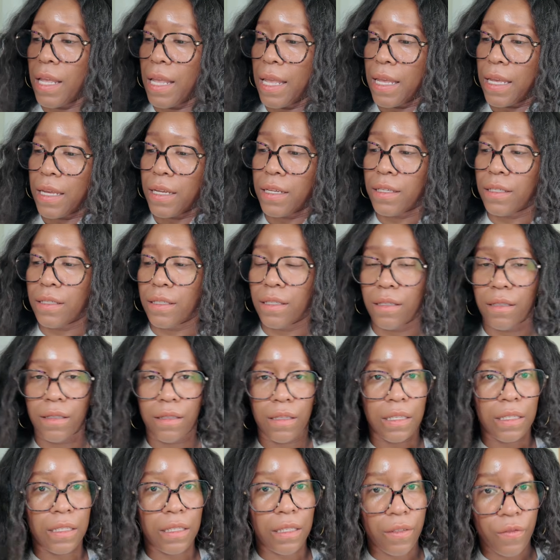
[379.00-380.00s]
And
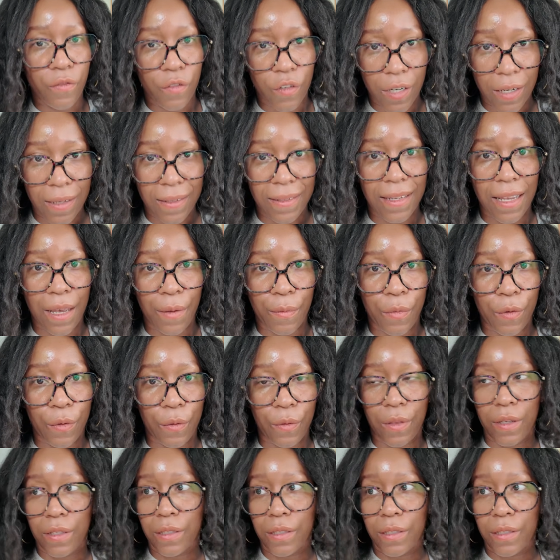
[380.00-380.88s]
this is, for example,